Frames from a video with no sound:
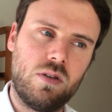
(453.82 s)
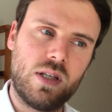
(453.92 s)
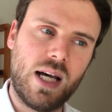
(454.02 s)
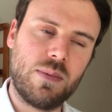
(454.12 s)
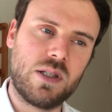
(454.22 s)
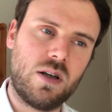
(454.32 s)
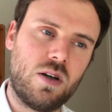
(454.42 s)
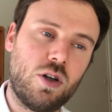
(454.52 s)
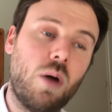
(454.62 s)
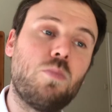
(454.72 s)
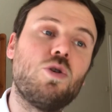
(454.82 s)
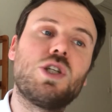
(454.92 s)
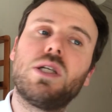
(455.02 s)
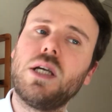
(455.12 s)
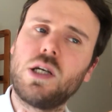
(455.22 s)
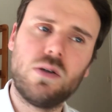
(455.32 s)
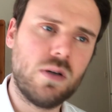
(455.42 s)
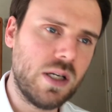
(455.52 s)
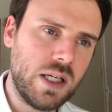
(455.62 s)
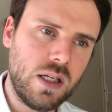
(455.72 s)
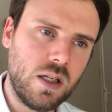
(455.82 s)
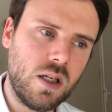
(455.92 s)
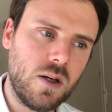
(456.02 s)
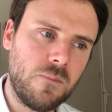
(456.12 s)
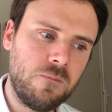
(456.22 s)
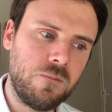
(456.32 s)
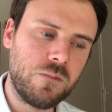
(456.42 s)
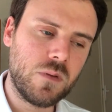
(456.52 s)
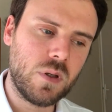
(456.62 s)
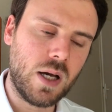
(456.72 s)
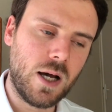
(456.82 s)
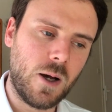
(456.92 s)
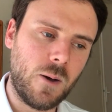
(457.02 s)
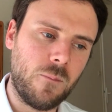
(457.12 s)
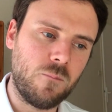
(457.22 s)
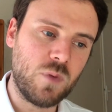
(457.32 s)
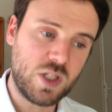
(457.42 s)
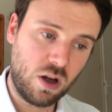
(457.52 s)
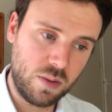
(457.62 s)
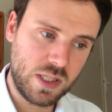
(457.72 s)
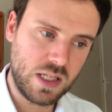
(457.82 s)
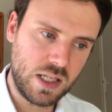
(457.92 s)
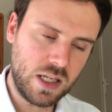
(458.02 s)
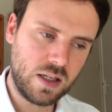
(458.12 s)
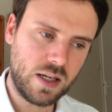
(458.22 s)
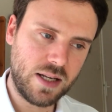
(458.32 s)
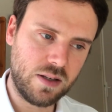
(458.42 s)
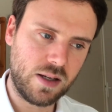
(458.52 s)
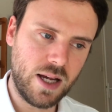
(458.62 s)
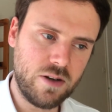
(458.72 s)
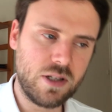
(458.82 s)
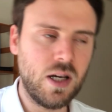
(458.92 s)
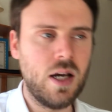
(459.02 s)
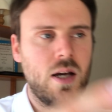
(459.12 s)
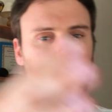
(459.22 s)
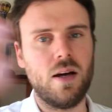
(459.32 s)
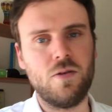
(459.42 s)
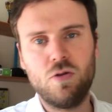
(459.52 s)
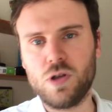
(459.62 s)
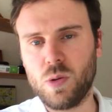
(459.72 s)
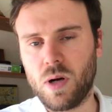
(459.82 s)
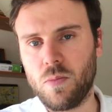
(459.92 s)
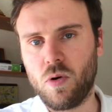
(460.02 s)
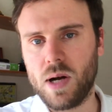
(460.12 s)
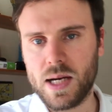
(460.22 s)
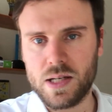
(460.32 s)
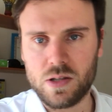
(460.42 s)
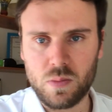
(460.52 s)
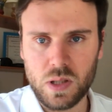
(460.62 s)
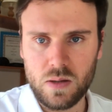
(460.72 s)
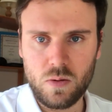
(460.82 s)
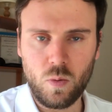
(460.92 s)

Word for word: types that are not particularly um, solipsistic, head in the clouds, and those who are more likely to be.